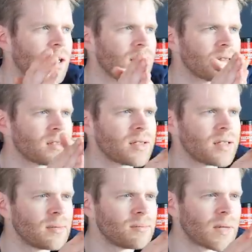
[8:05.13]
and
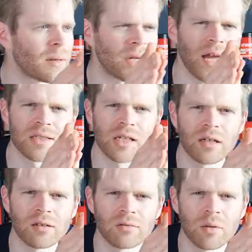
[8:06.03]
I'm yet
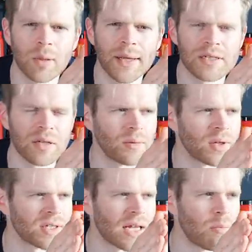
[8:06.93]
to replace
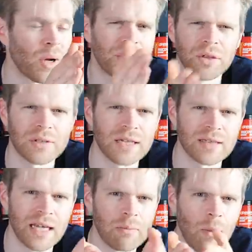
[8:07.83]
a set, but I do
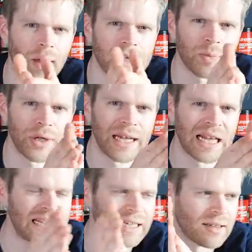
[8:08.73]
tend to keep my bikes pretty
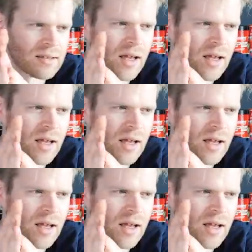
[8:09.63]
clean.